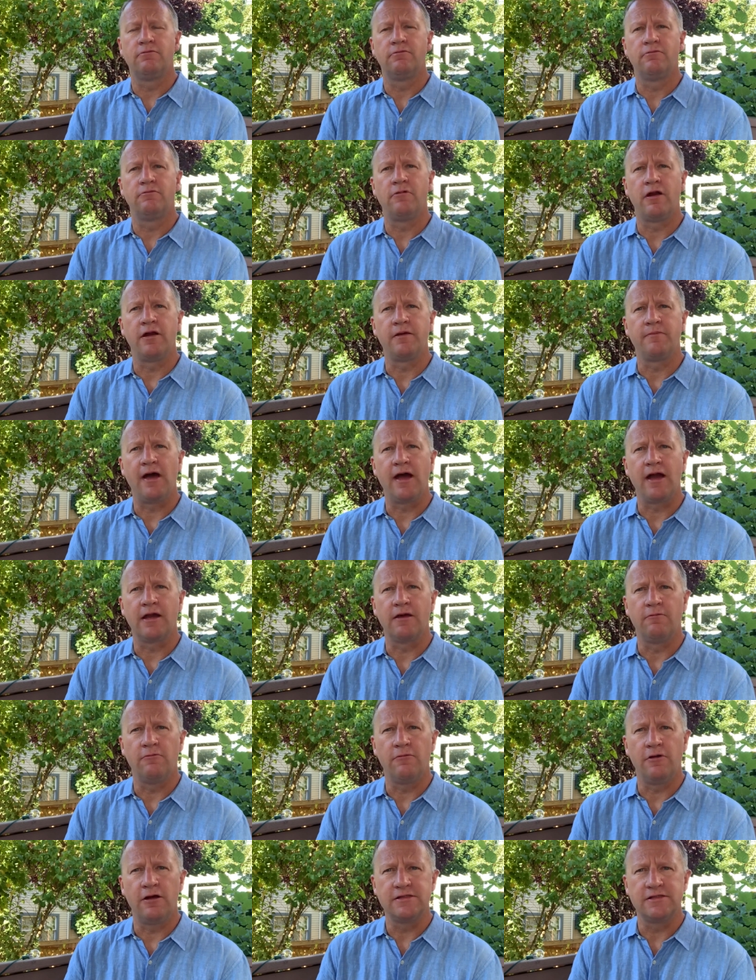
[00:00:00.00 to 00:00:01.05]
running back
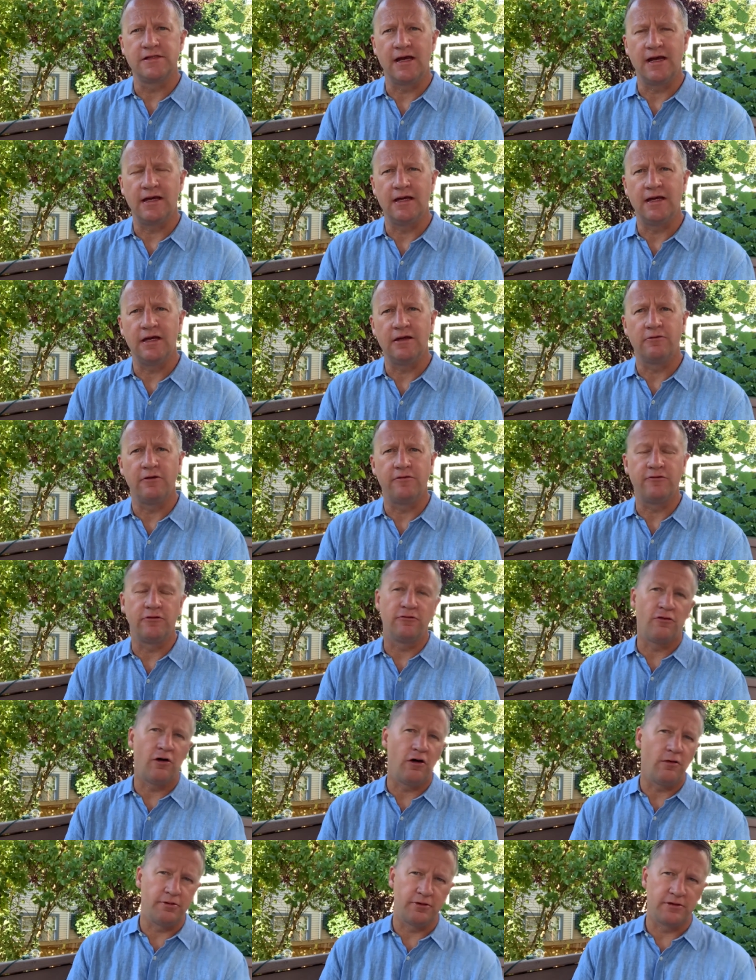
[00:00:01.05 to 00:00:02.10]
and one tight end, or even
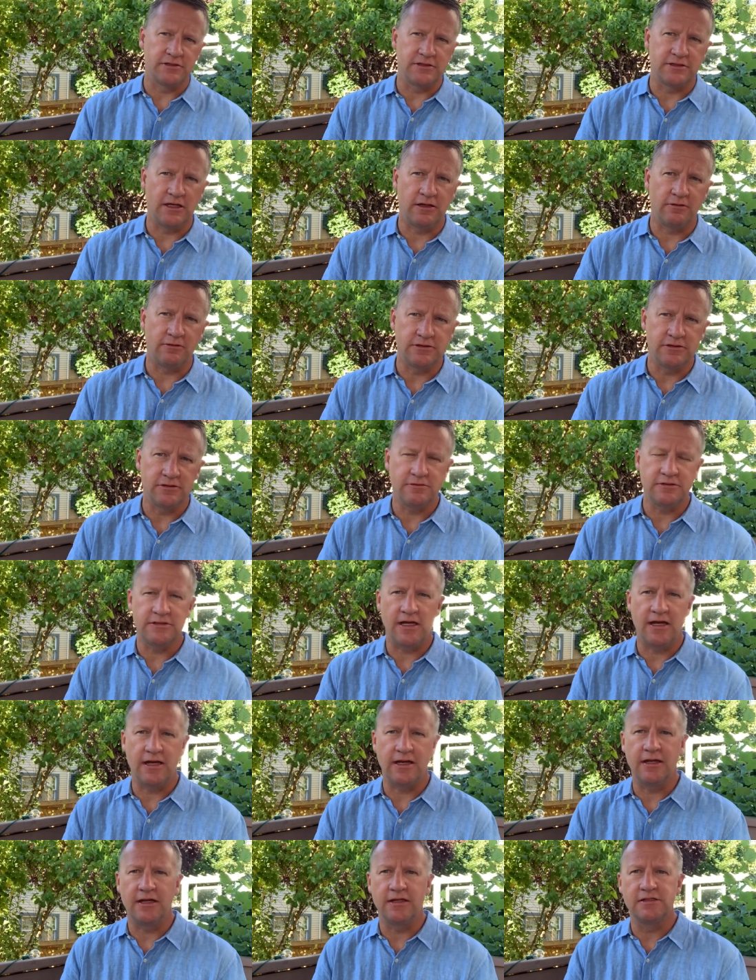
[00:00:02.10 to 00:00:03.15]
12 personnel with two
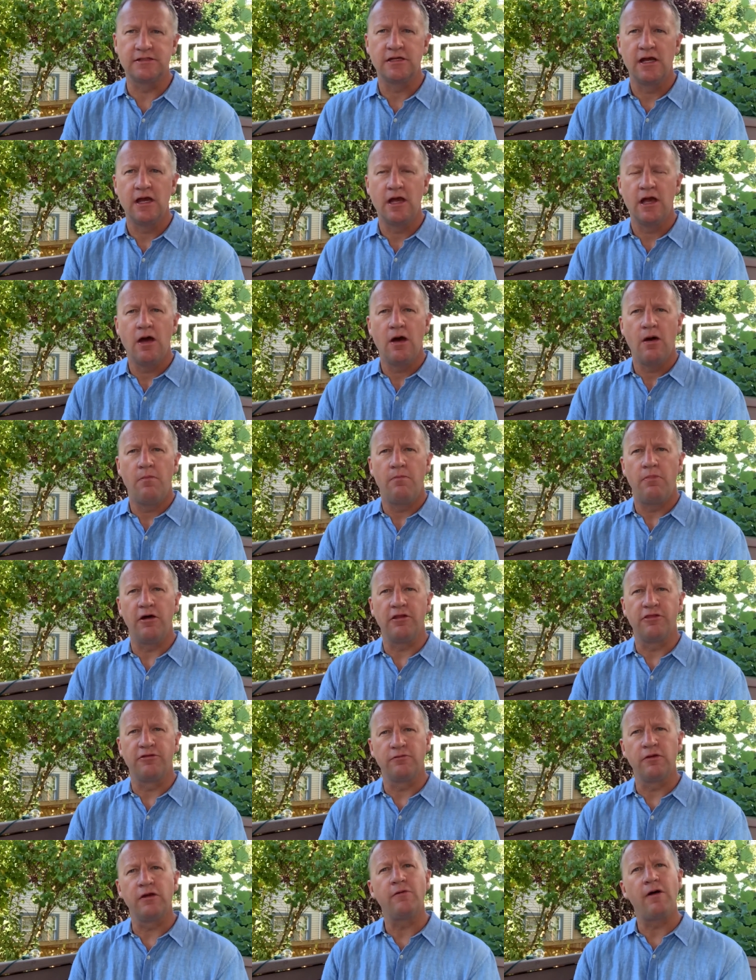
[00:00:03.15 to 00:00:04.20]
tight ends, but
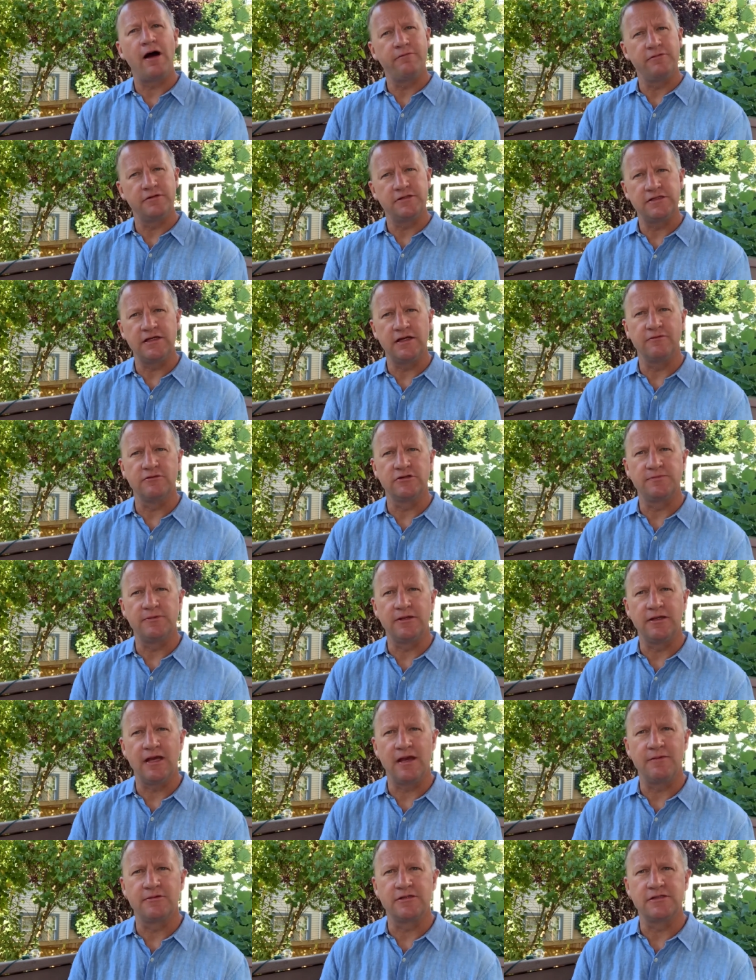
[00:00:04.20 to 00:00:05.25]
three wide receivers
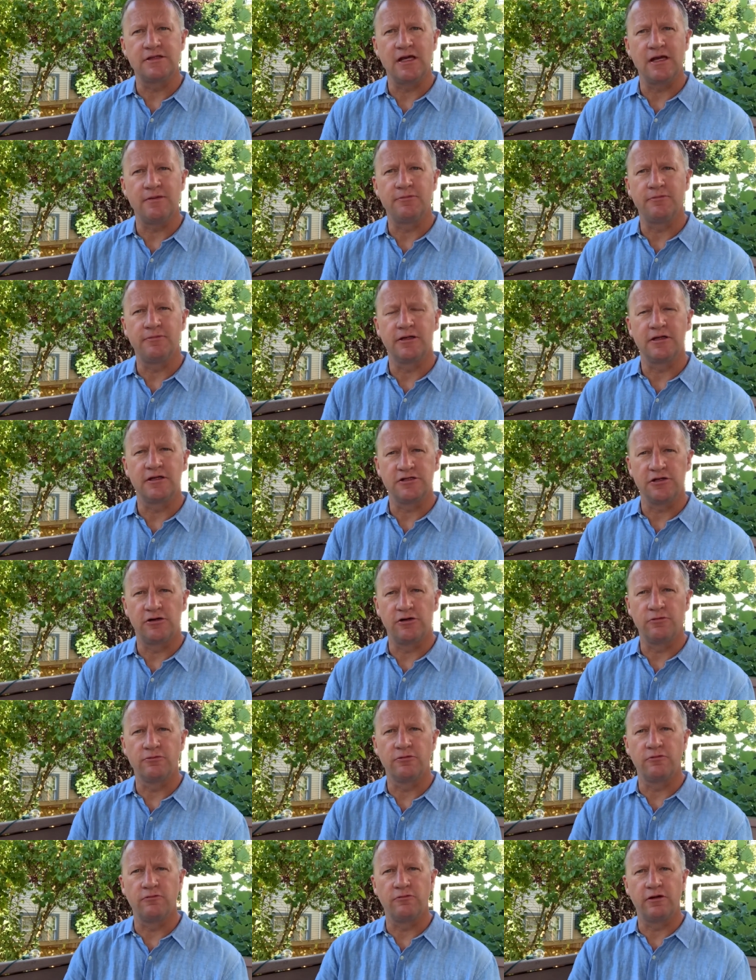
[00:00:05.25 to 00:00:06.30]
became a staple because
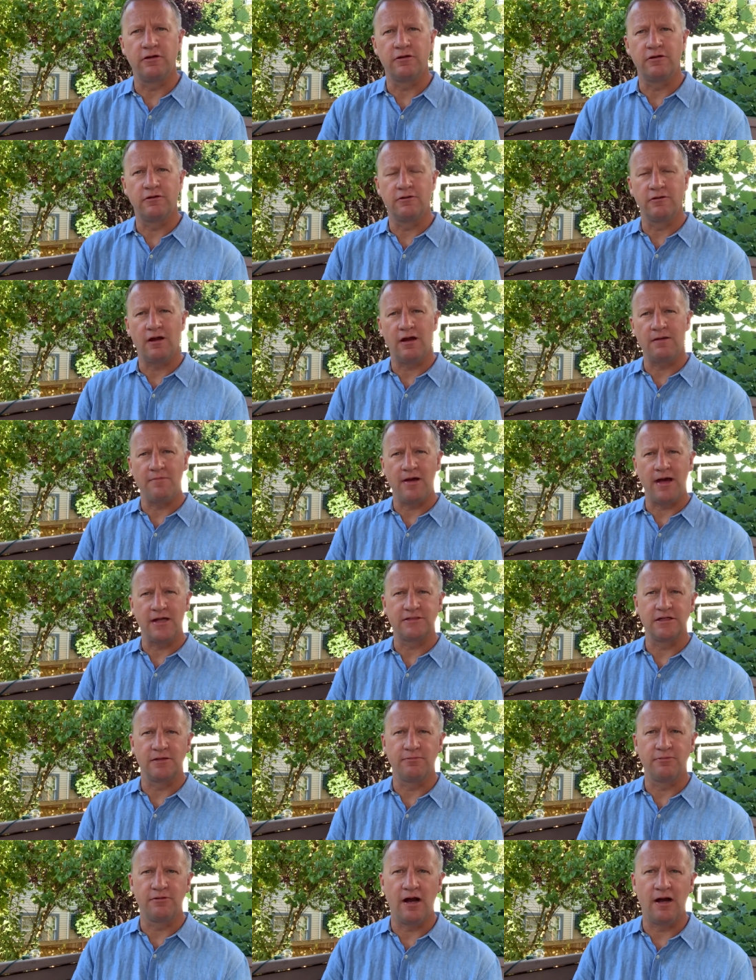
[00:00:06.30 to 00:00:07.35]
Holmgren wanted to create
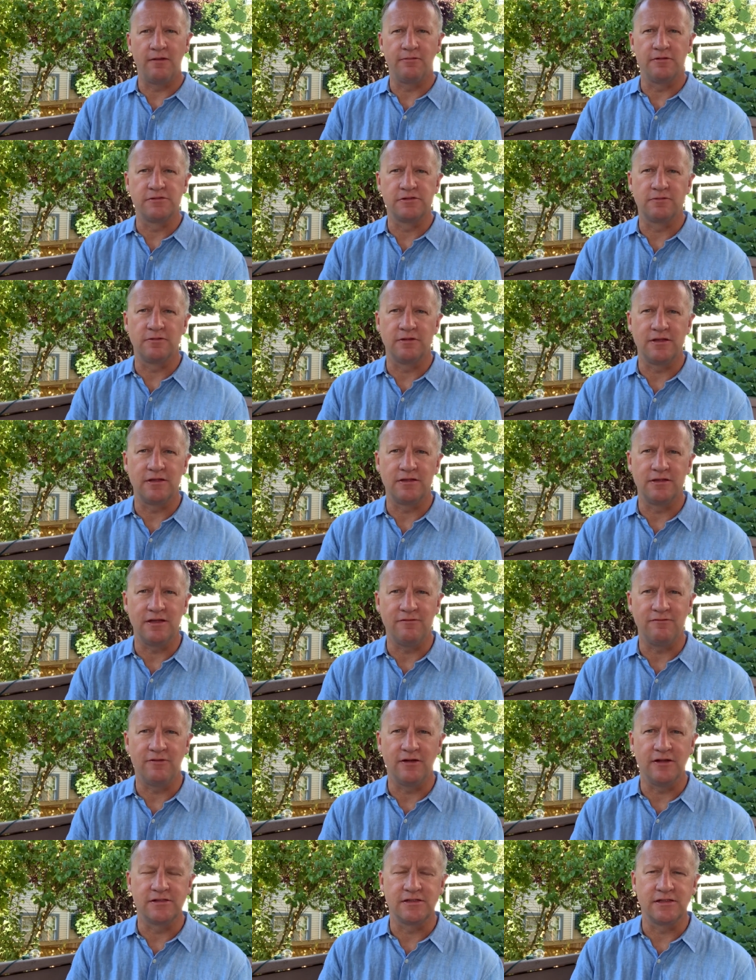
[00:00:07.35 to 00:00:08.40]
matchup problems with the
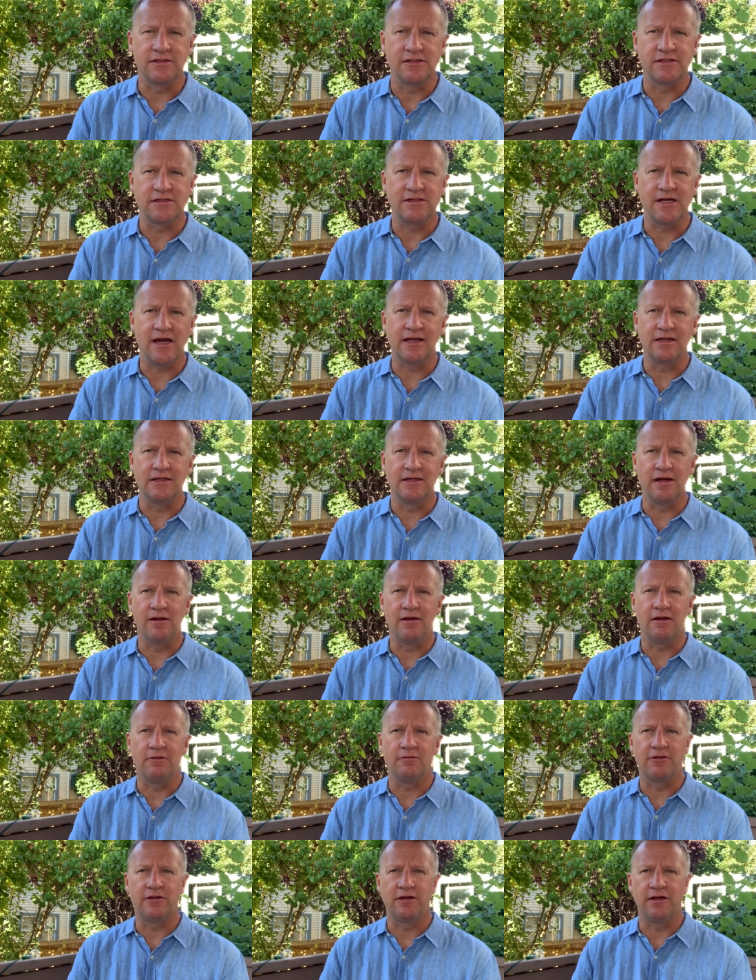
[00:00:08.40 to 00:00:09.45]
defense in the
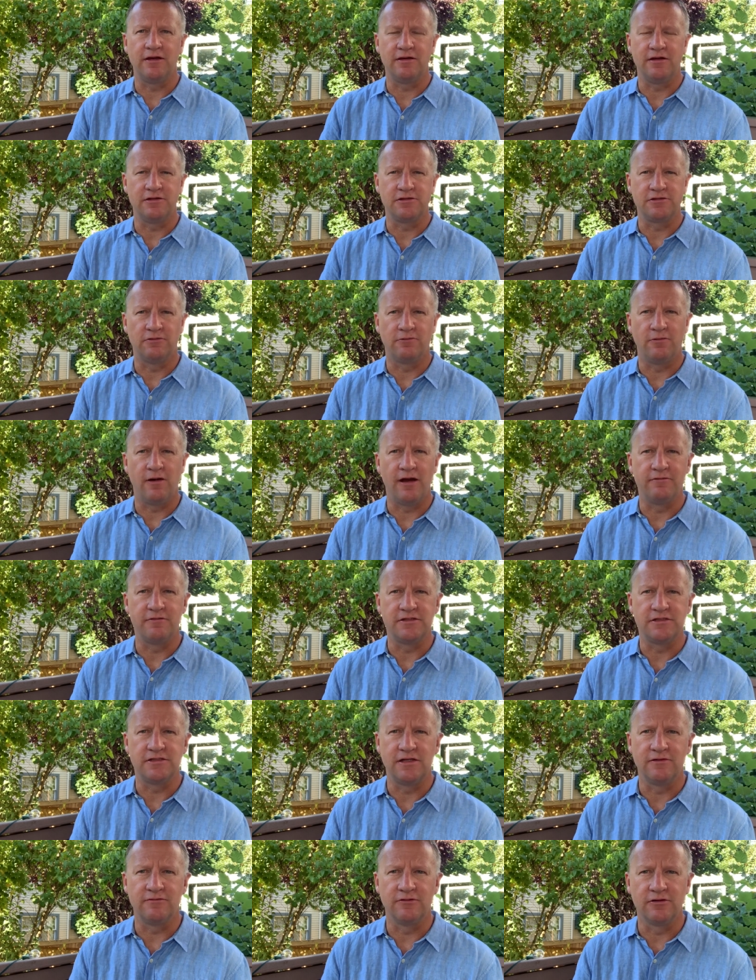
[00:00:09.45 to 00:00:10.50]
secondary with an additional wide
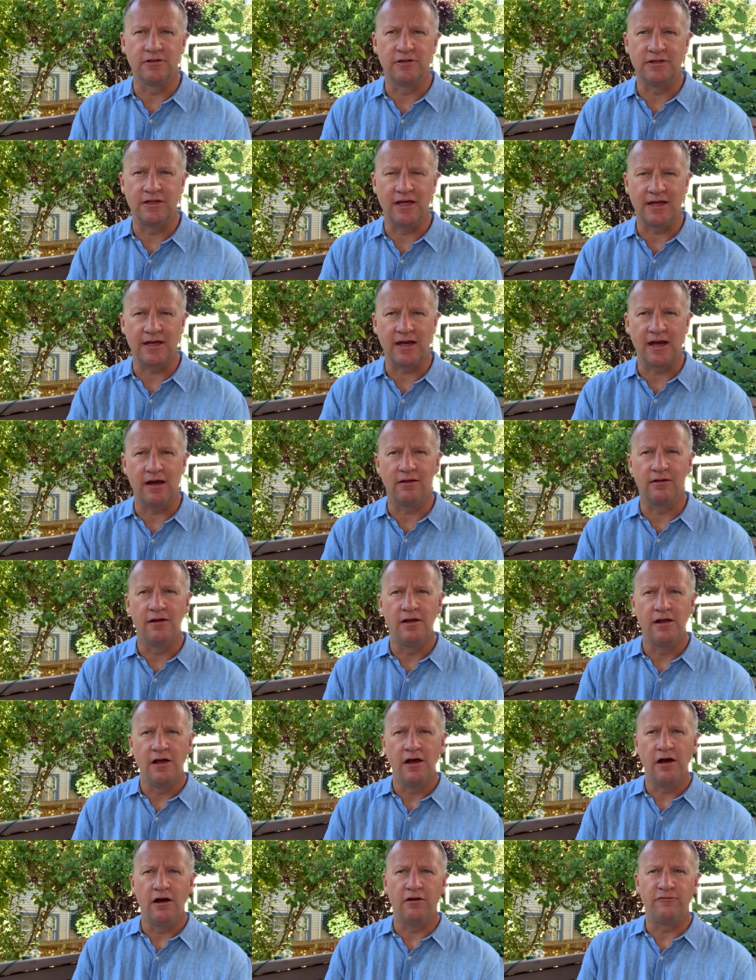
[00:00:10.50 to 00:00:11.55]
receiver and take out
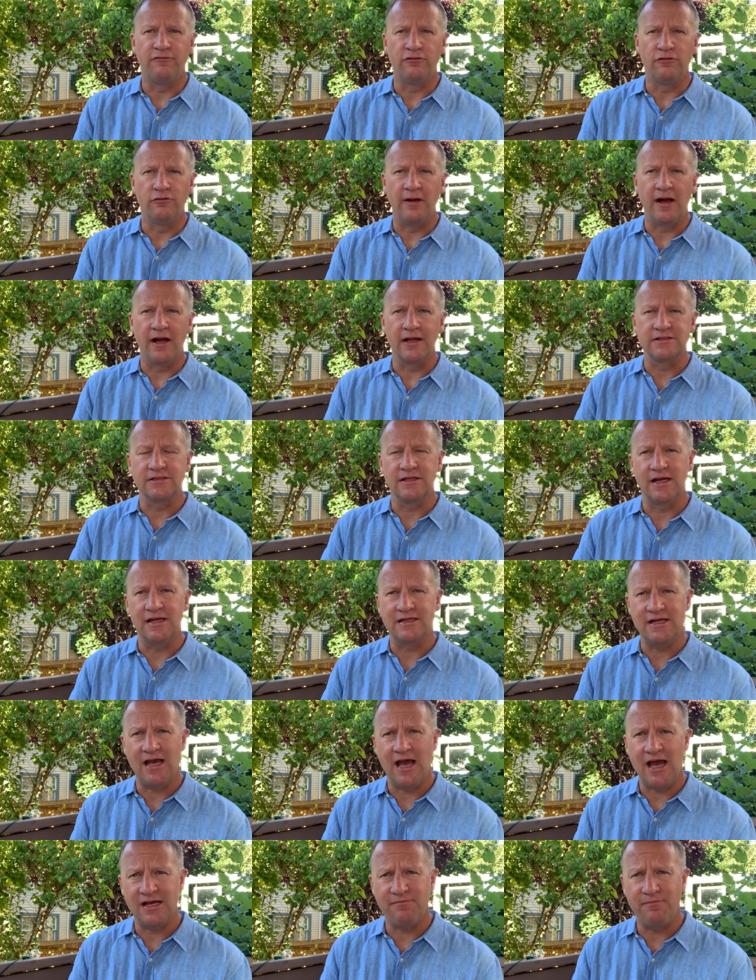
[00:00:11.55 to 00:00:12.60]
a fullback slash
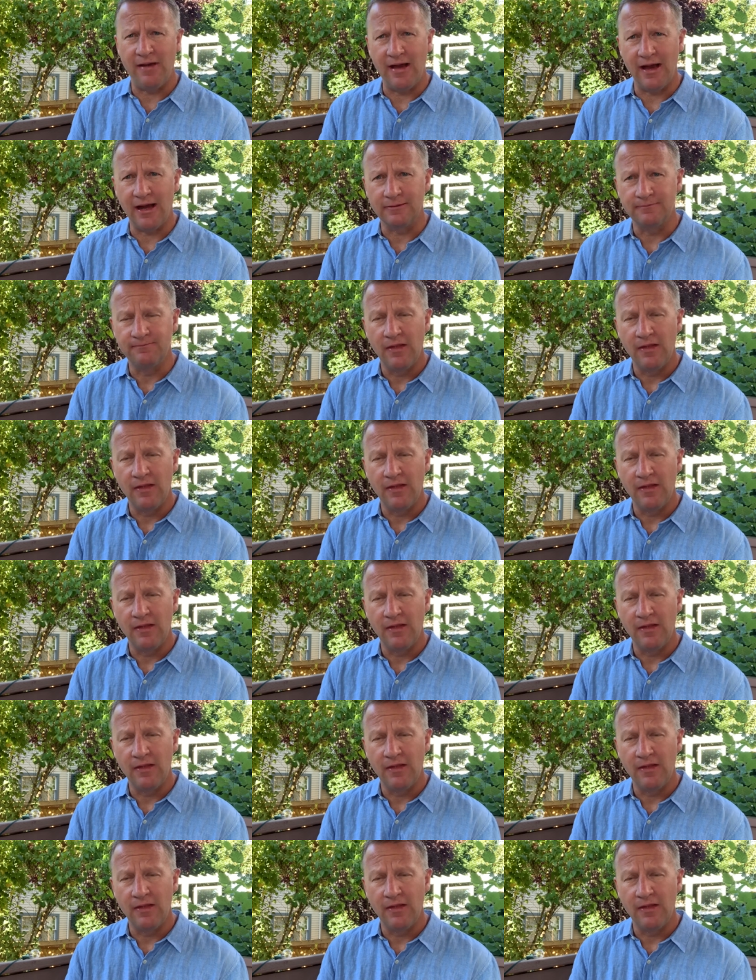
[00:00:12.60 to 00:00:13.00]
halfback.